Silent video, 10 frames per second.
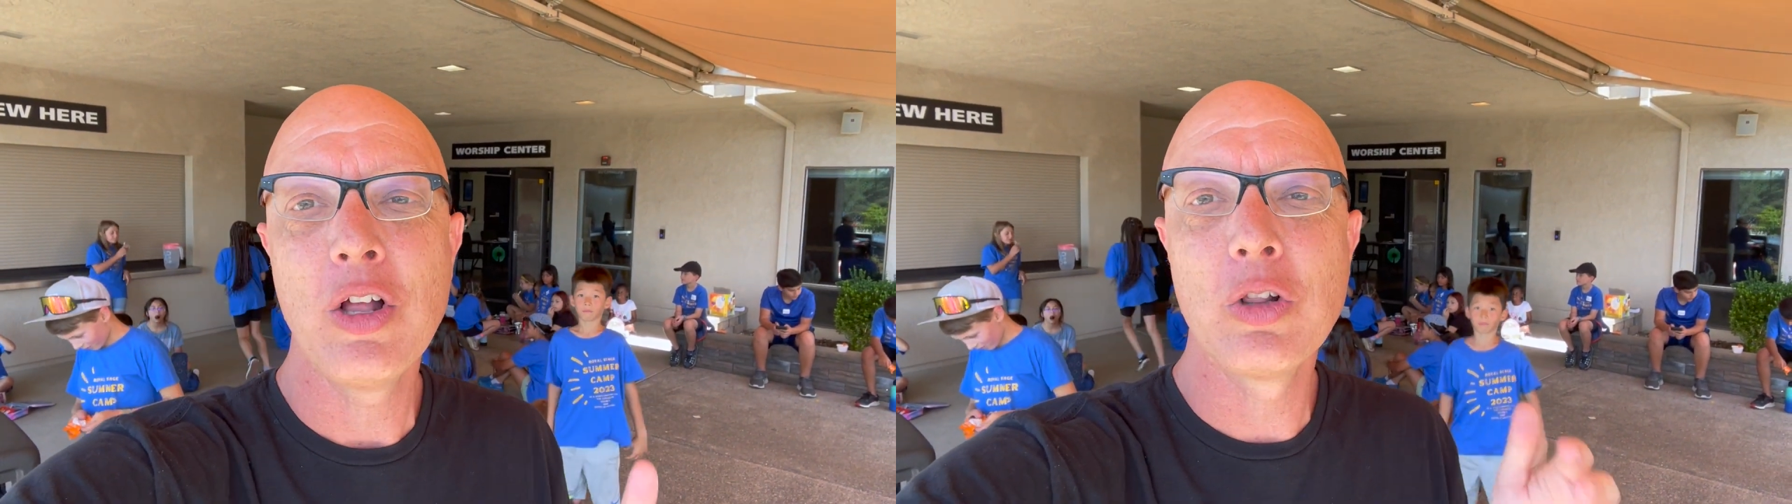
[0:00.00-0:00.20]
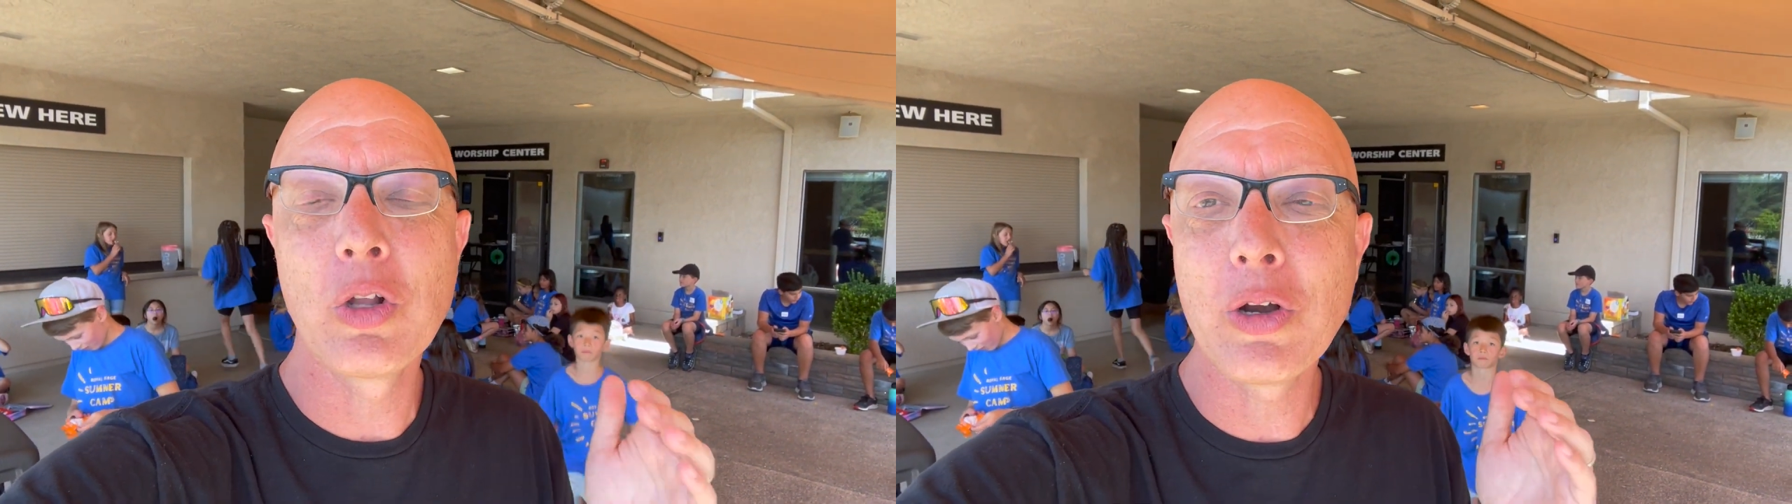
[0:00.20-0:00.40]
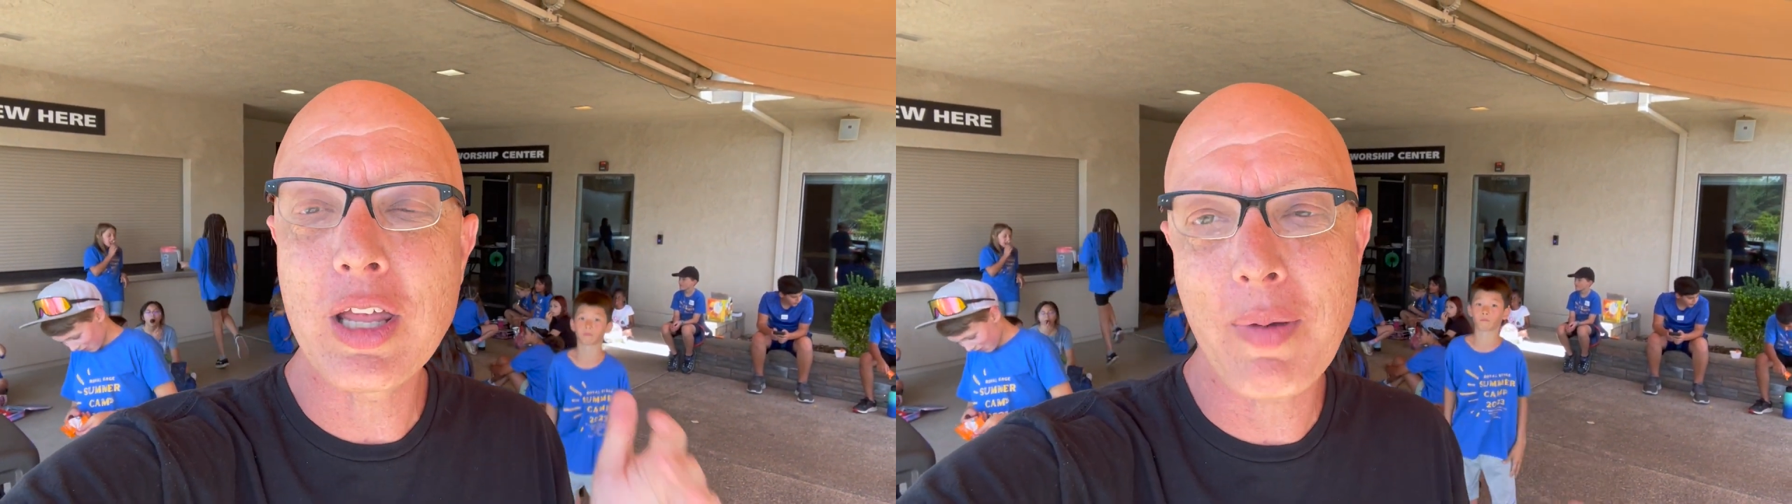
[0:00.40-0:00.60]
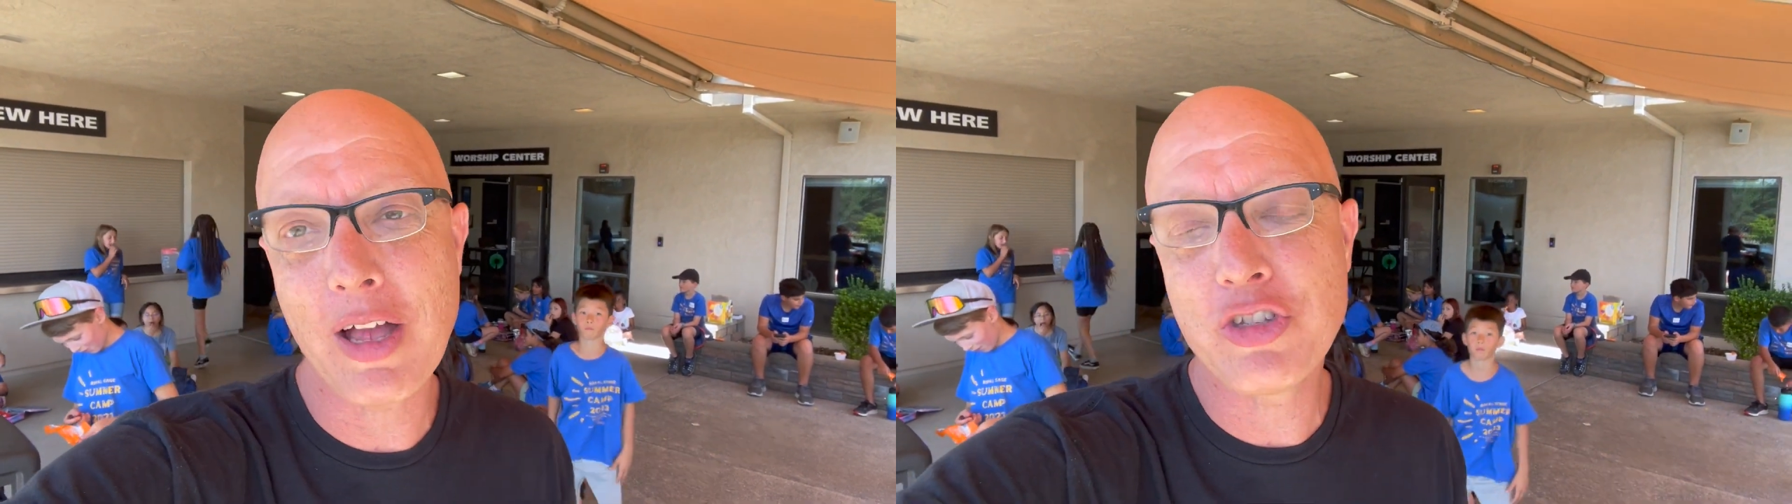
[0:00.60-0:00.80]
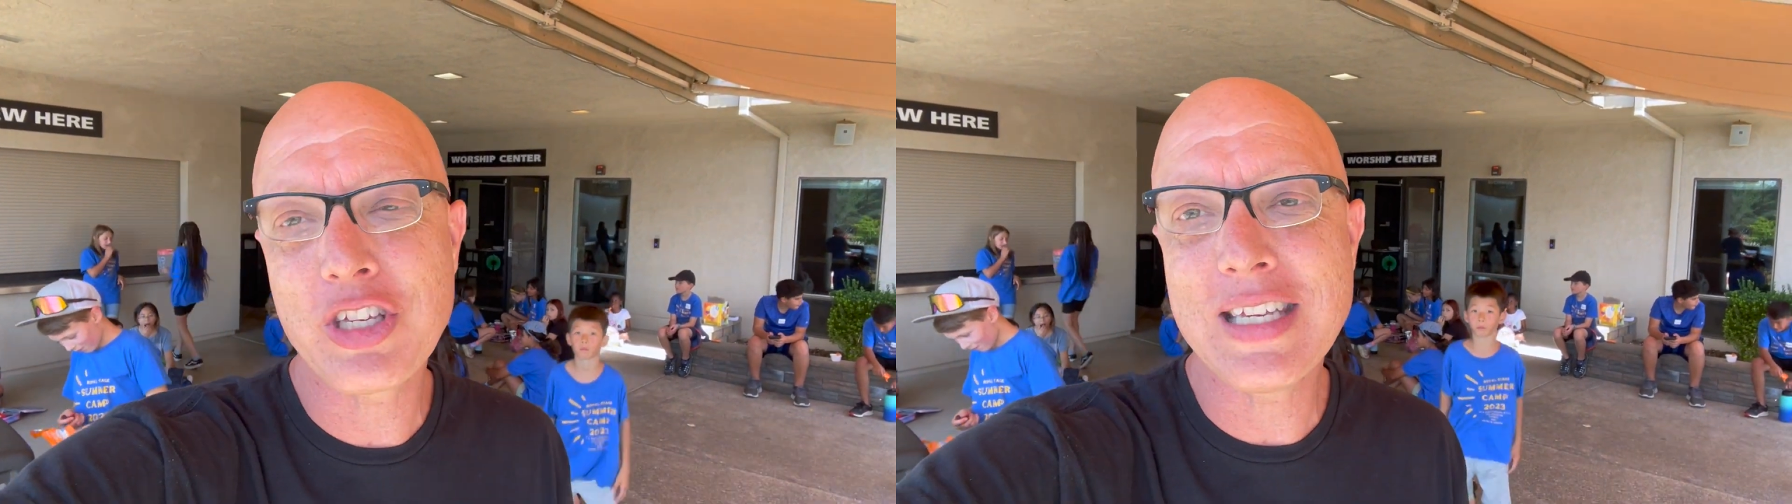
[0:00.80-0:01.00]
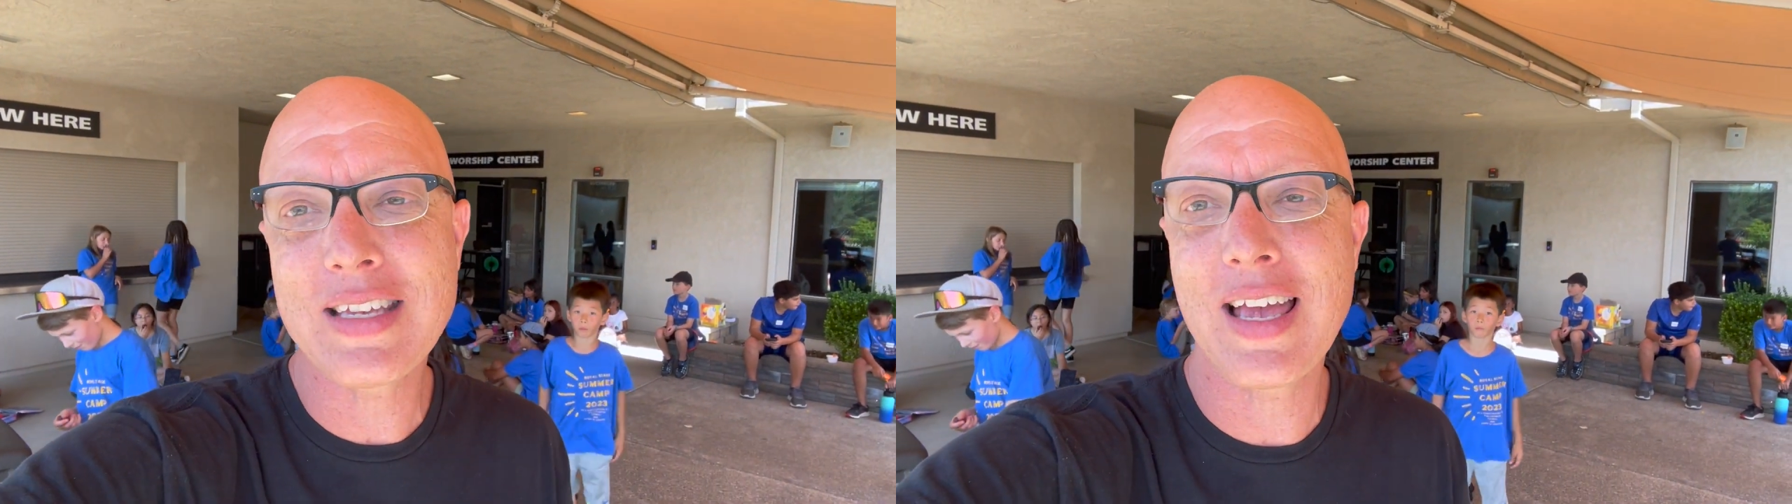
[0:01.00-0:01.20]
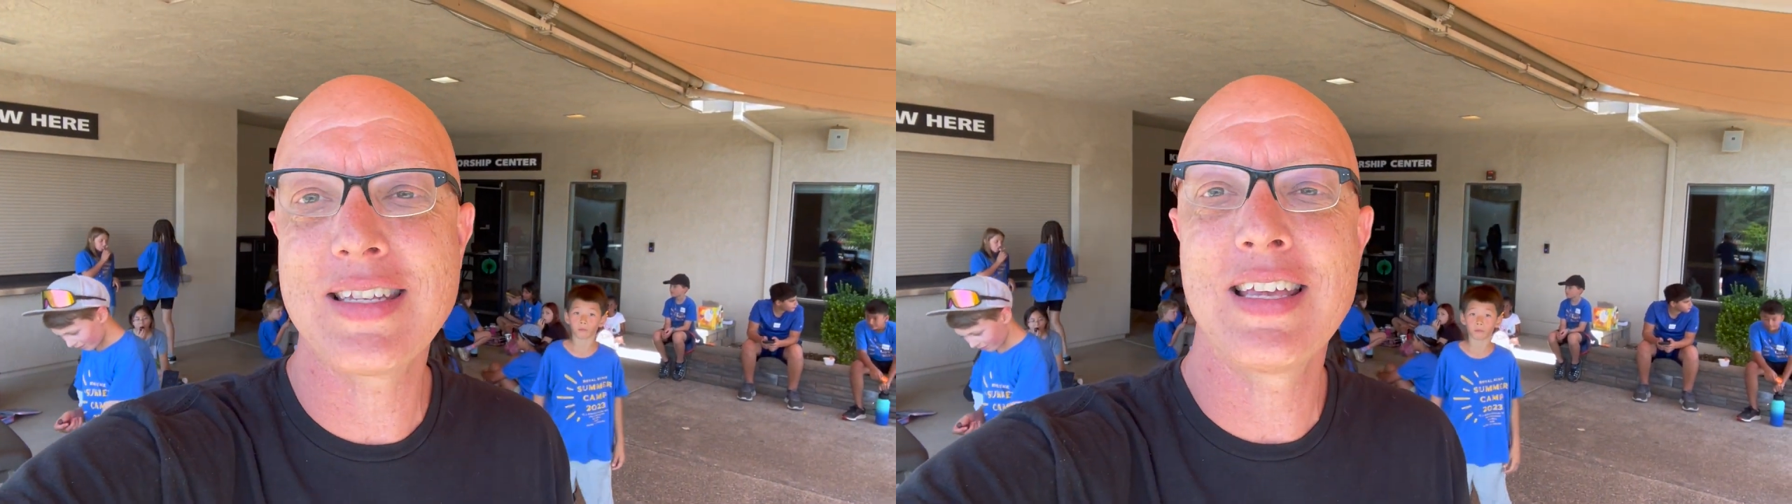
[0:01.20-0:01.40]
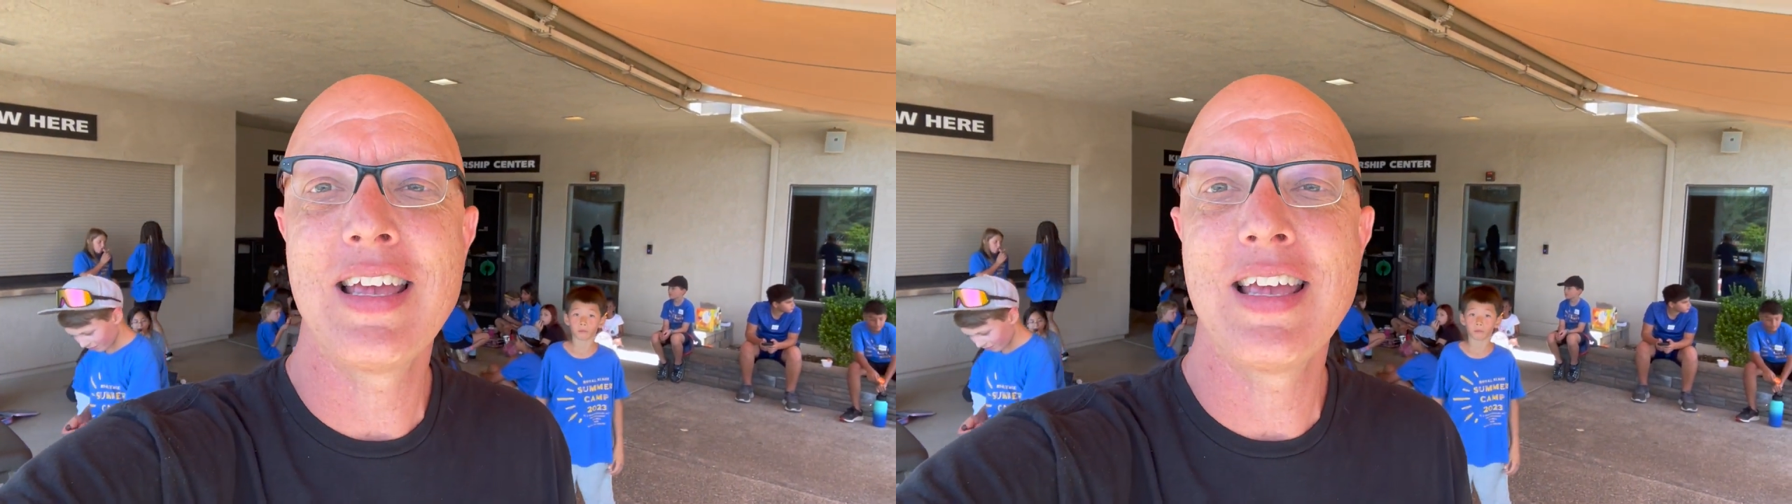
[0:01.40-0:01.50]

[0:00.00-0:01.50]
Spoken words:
learning about Jesus,